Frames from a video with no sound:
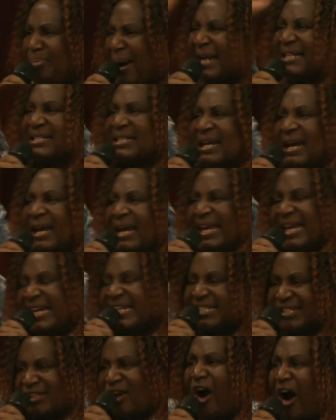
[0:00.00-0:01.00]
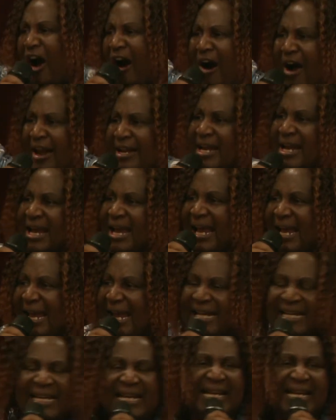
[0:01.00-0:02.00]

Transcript: but His God. And